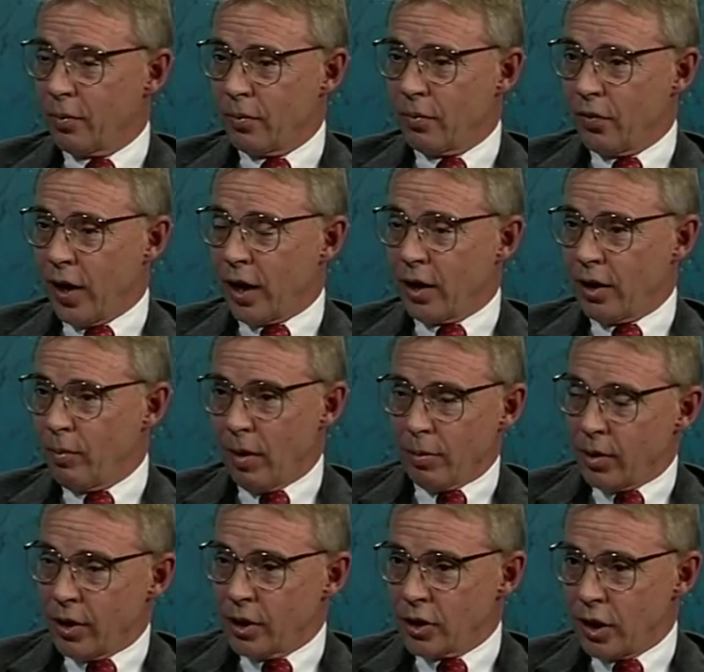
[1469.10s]
faculty
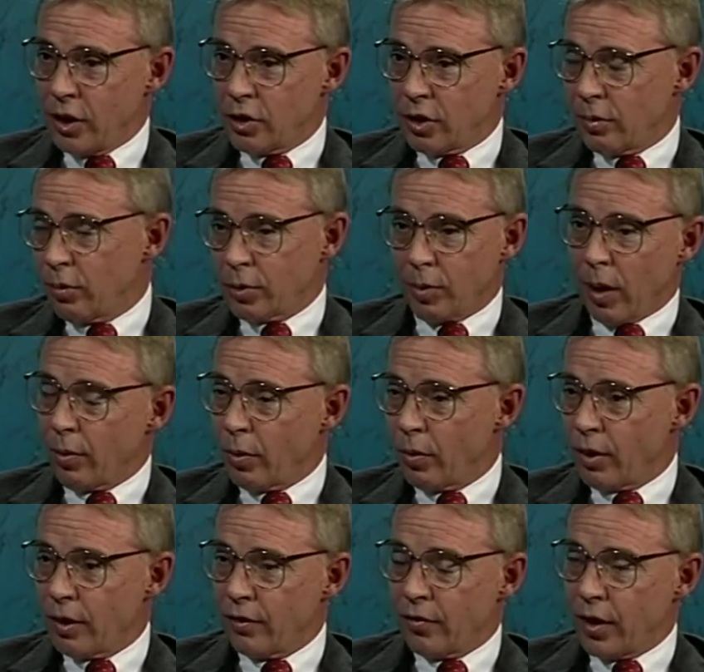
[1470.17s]
member that's teaching them is probably one
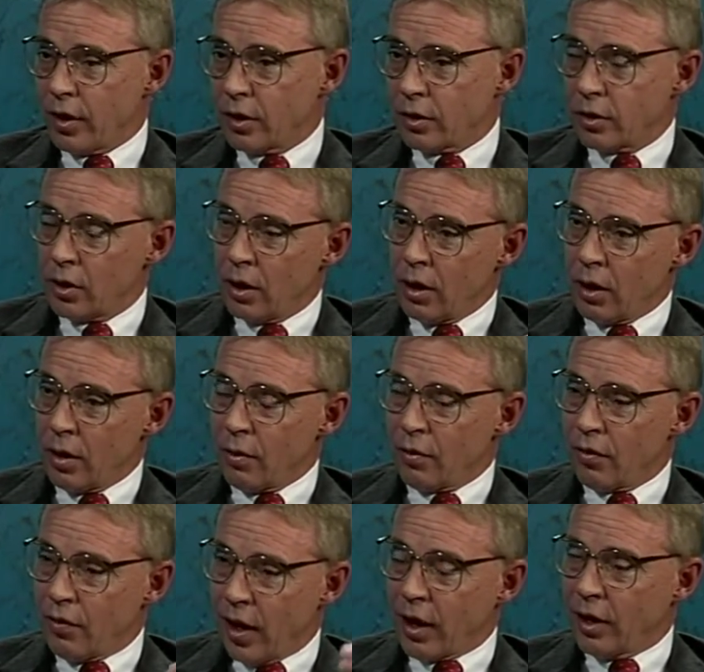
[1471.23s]
of the finest
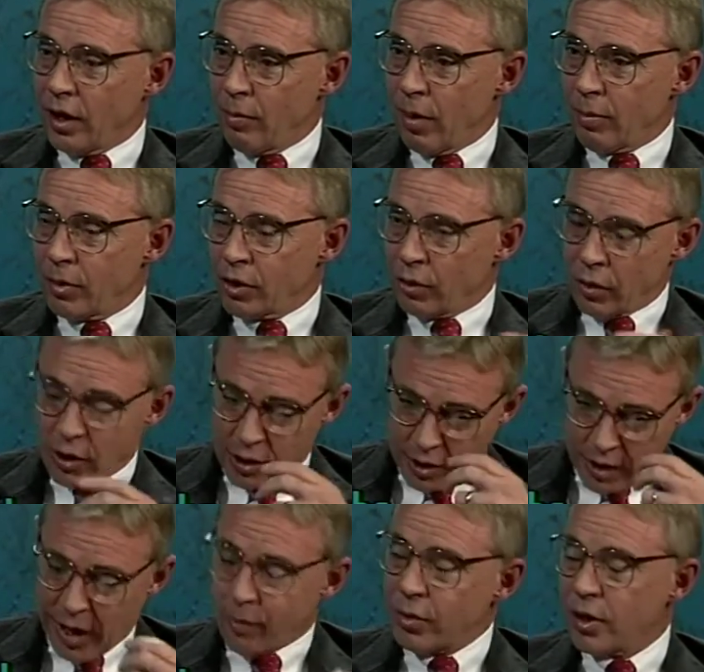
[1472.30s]
faculty members there is in
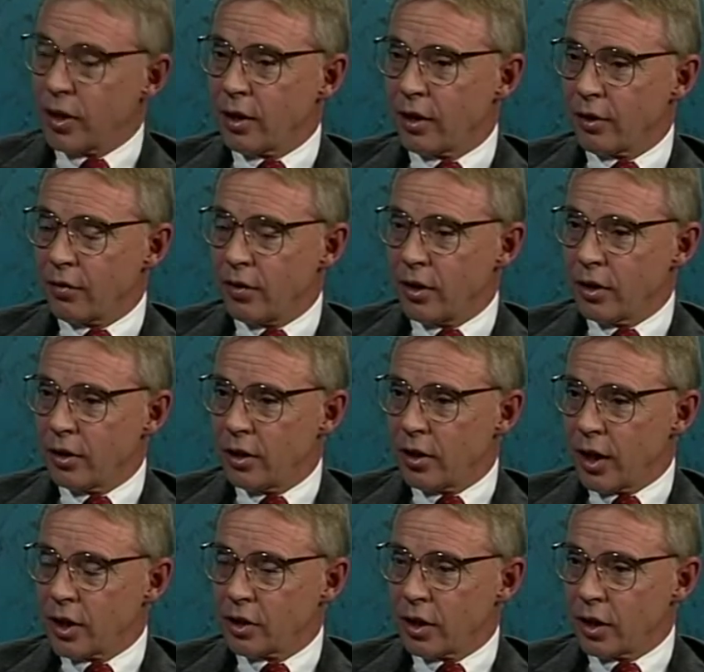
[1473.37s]
that particular field in the
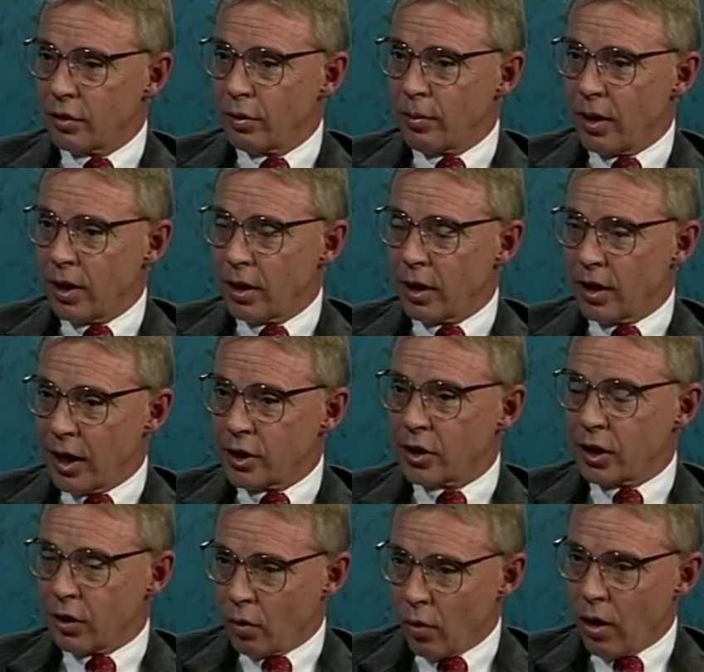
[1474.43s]
United States of America. That's a
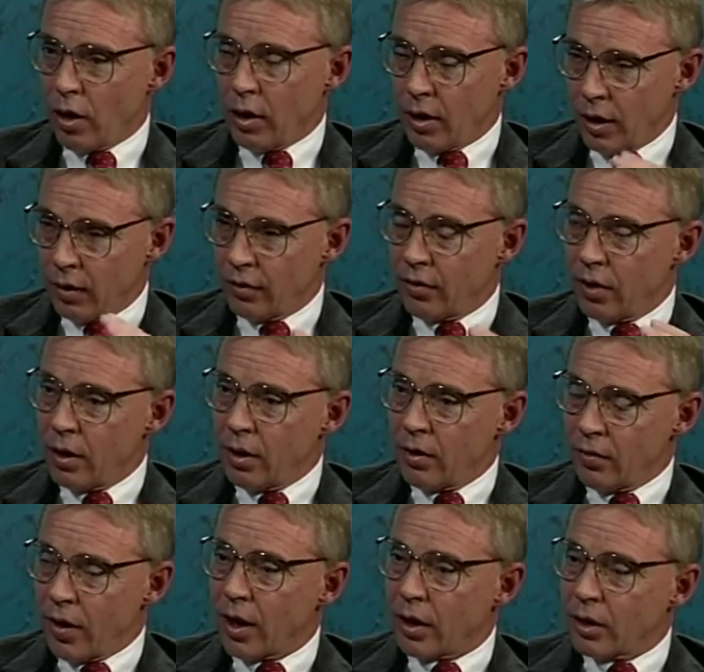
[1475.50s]
quality of
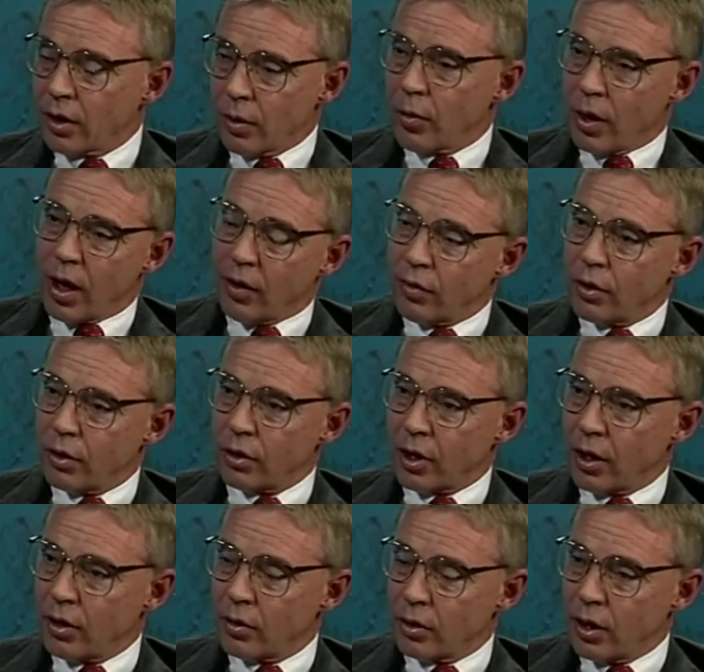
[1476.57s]
faculty we have at North
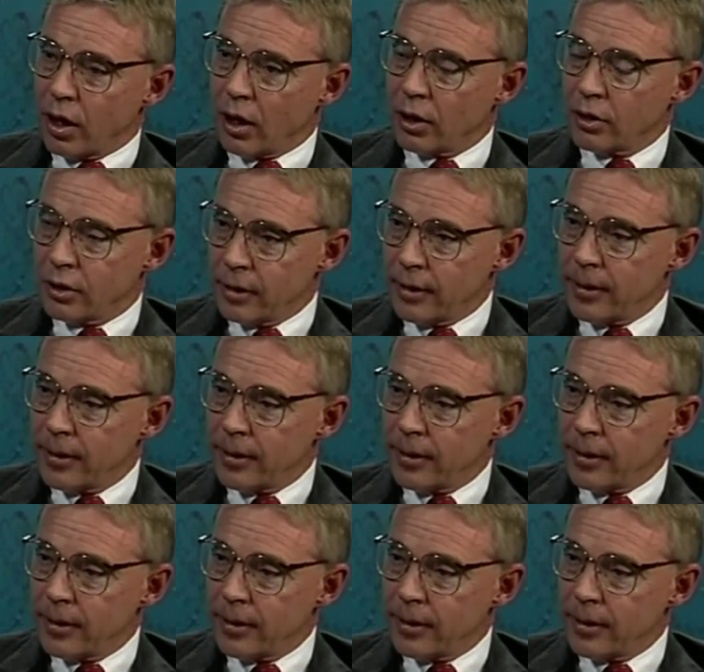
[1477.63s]
Idaho College.